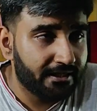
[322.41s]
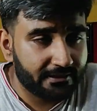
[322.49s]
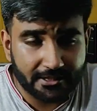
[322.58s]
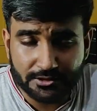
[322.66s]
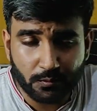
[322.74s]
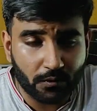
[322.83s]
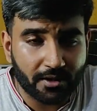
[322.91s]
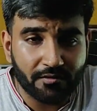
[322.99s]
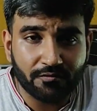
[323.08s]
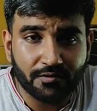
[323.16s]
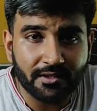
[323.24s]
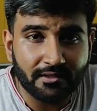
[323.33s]
That's what I
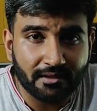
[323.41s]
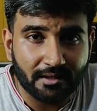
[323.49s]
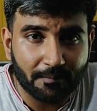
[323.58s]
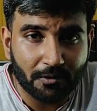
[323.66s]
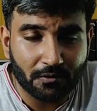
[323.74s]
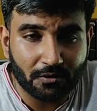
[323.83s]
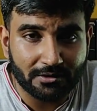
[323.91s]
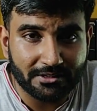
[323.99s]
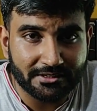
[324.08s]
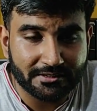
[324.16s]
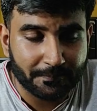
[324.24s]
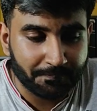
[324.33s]
feel about all
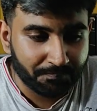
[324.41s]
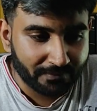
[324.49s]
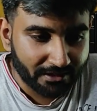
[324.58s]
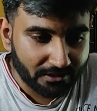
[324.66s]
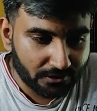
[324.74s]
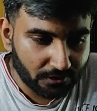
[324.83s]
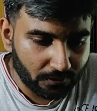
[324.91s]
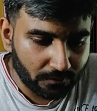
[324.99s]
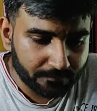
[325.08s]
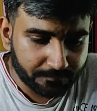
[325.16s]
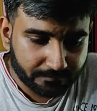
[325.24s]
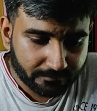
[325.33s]
this. So